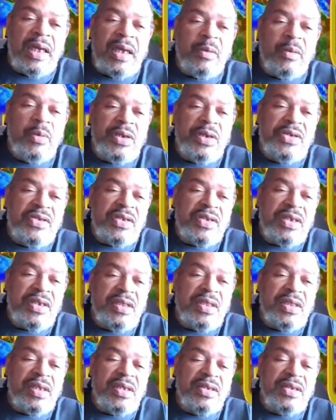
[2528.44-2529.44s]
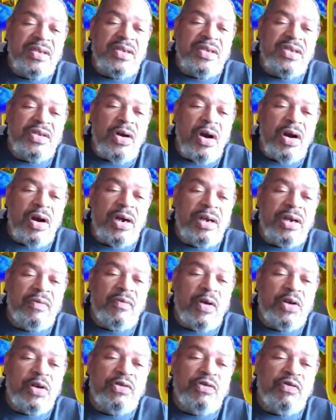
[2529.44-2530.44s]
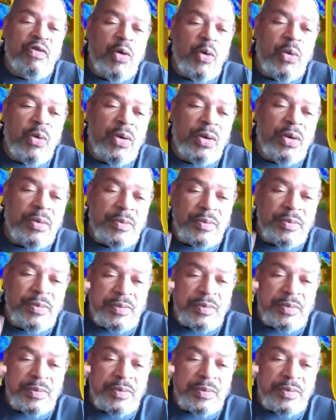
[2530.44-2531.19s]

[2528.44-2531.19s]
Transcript: And we see this starting in verse 4.